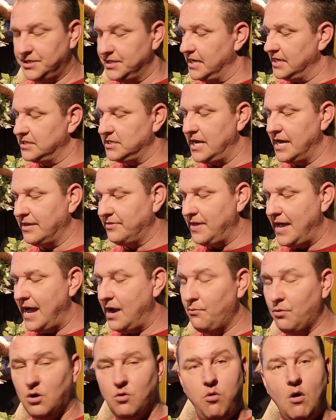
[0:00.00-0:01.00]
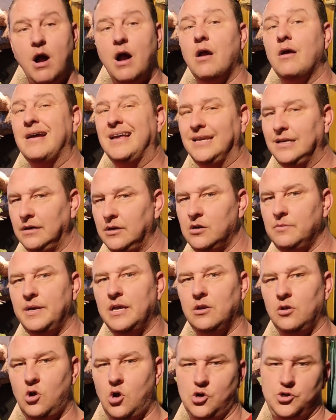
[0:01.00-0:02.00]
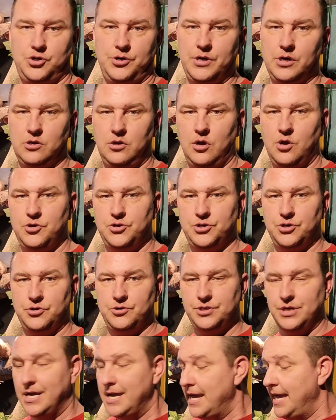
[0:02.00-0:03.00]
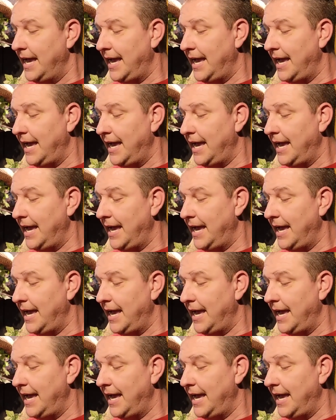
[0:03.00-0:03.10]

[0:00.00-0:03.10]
things like that require a little bit larger enclosures